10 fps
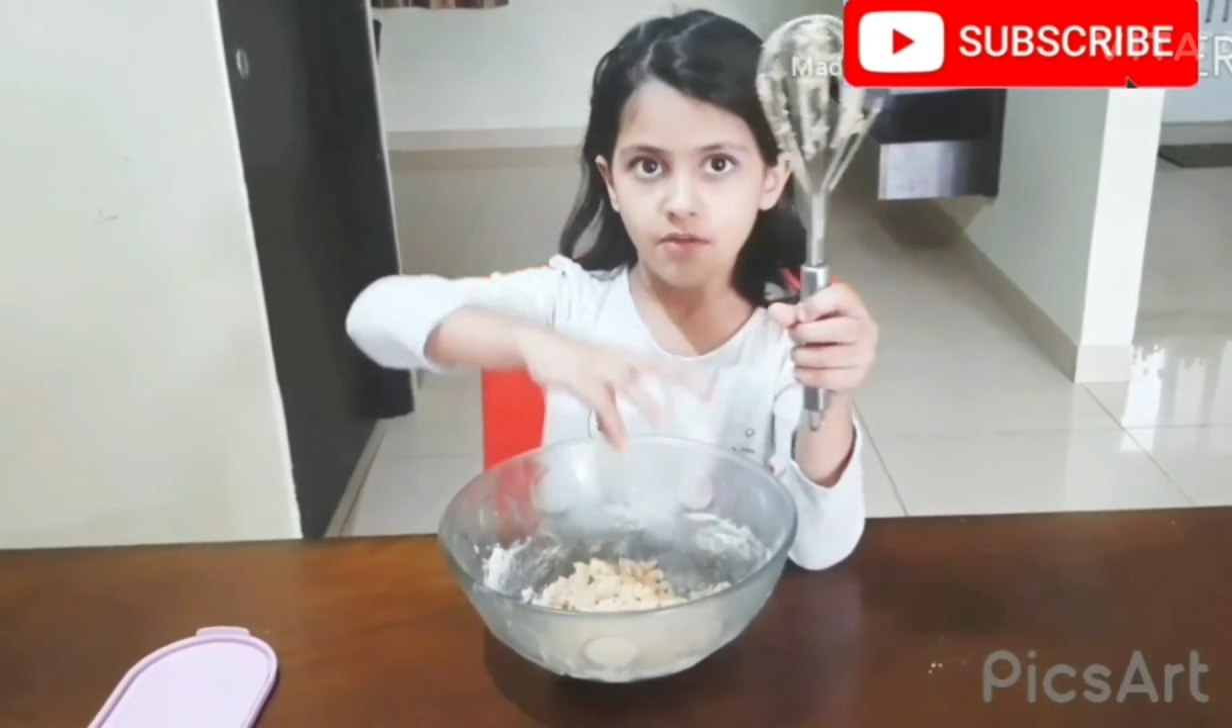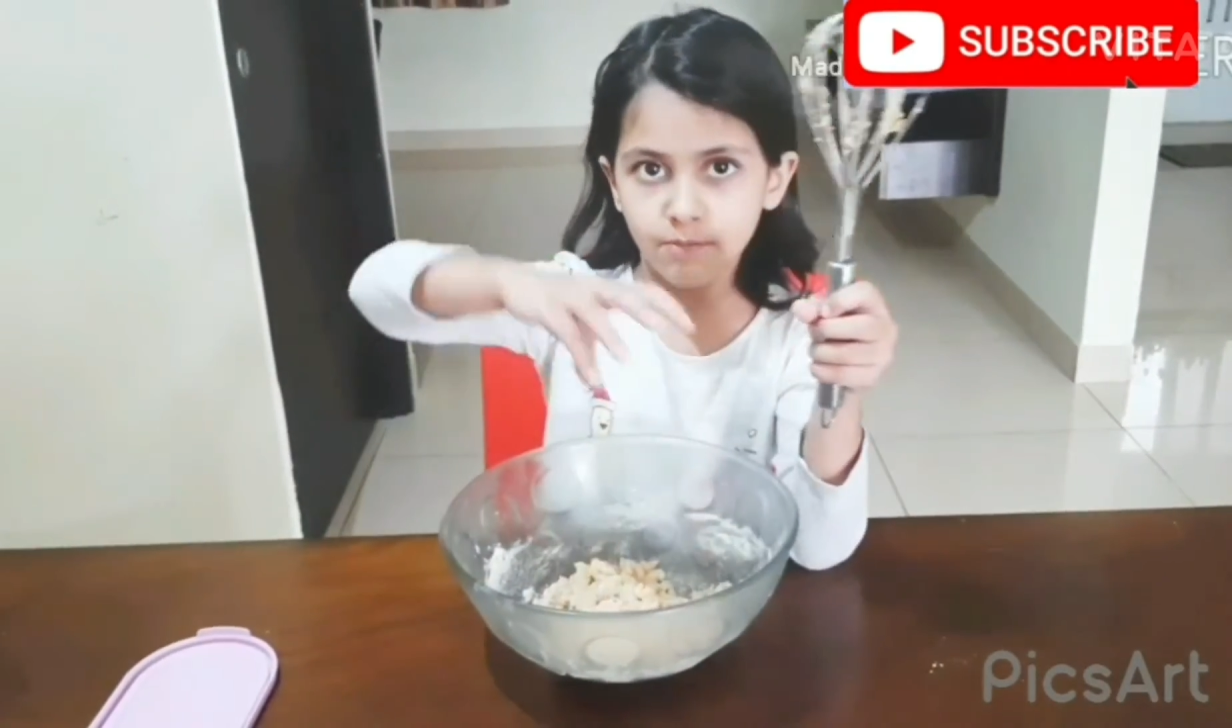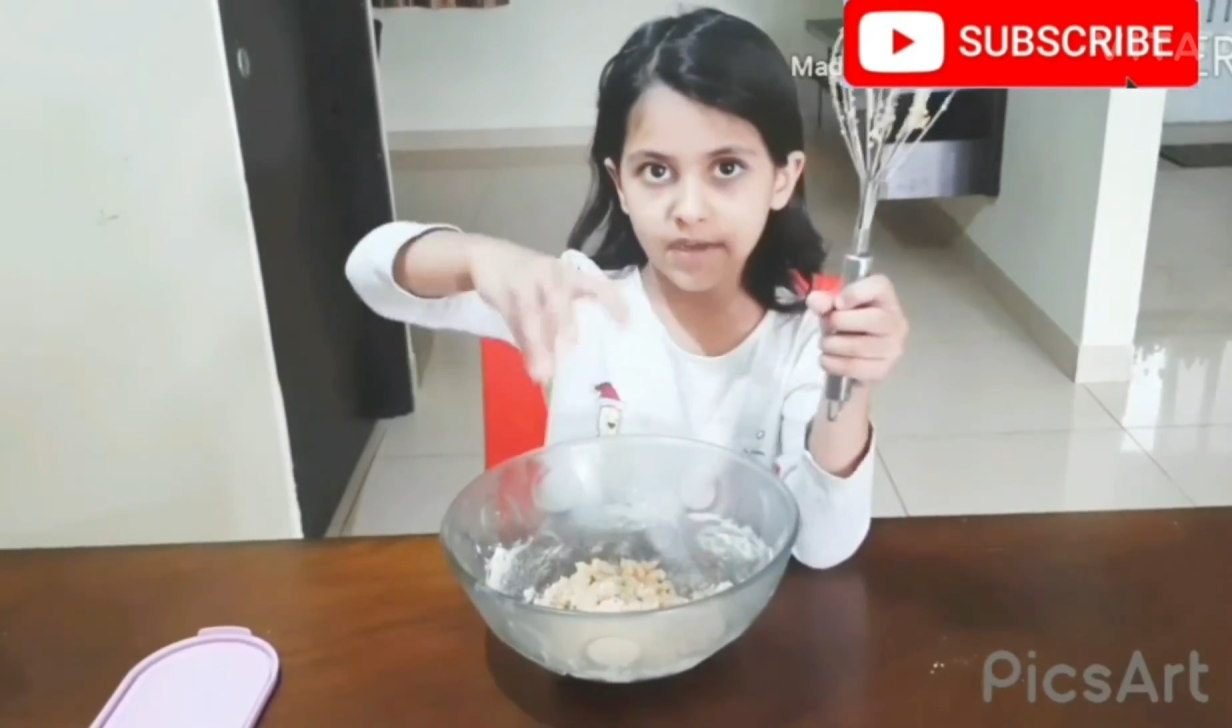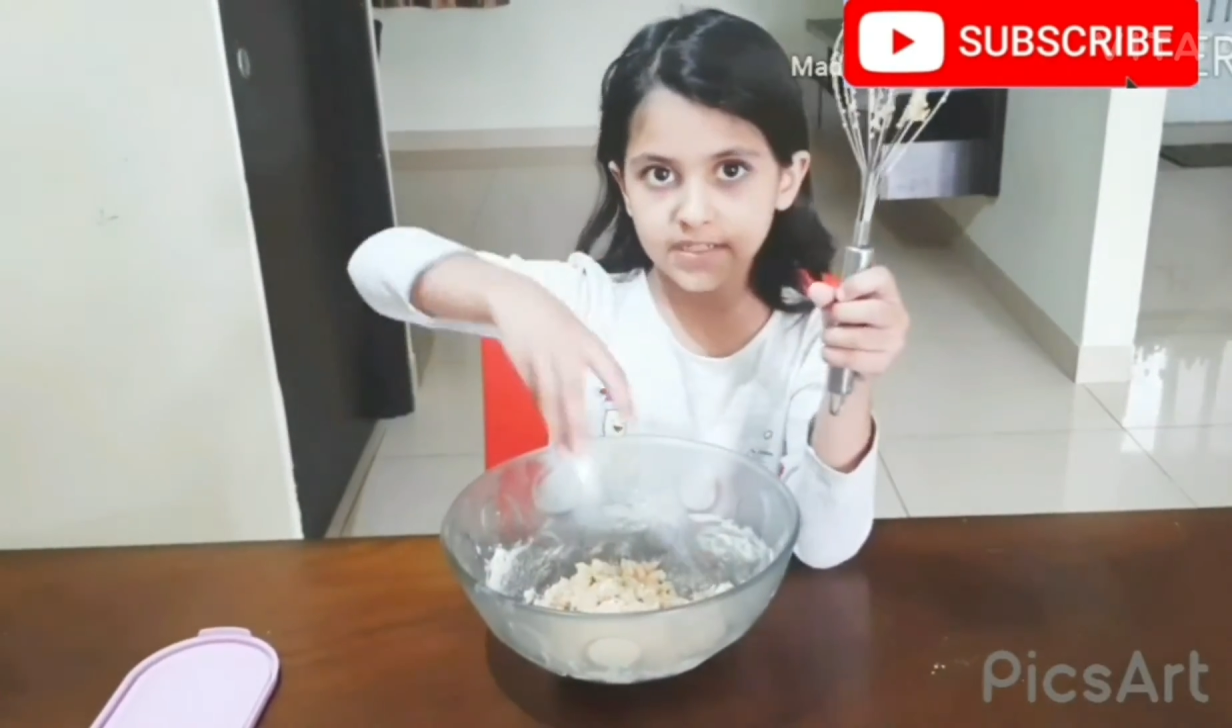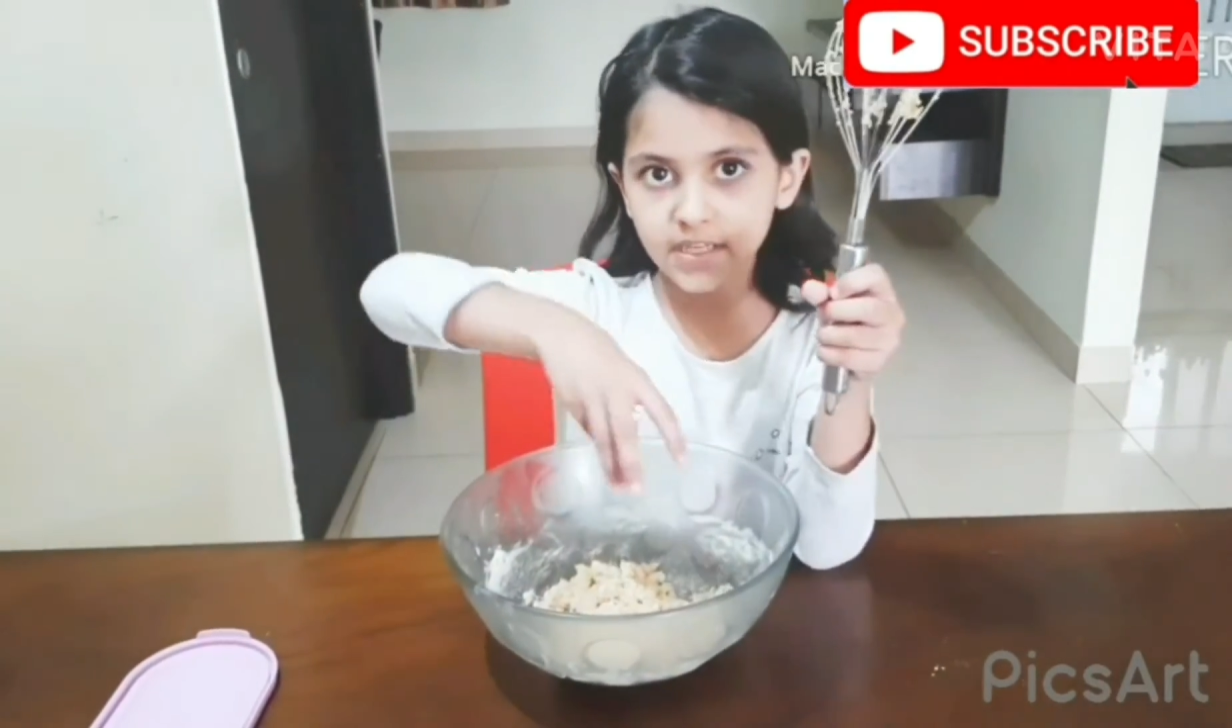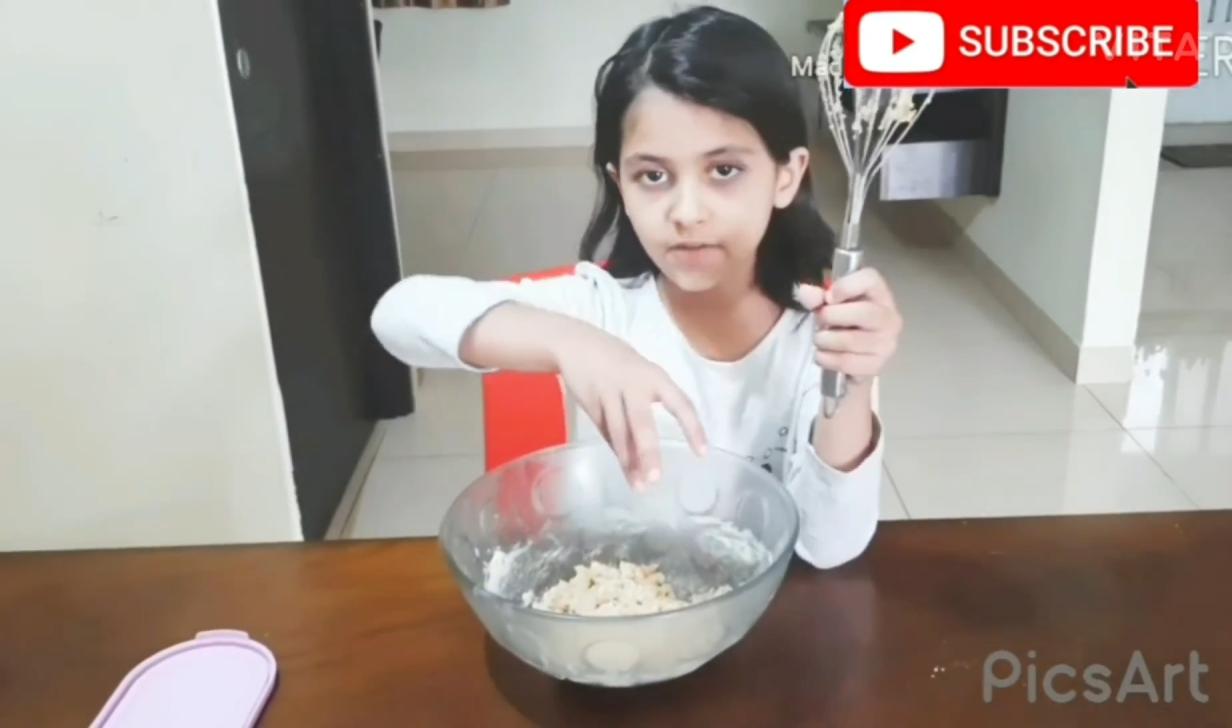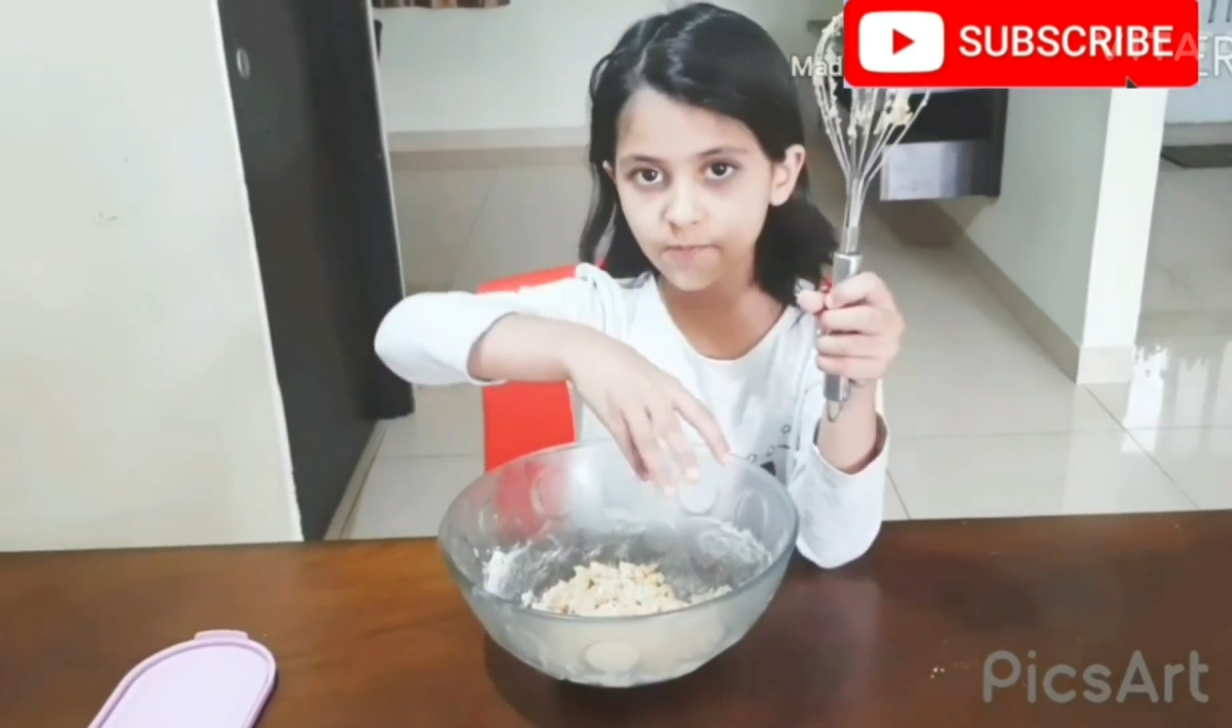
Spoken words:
mix it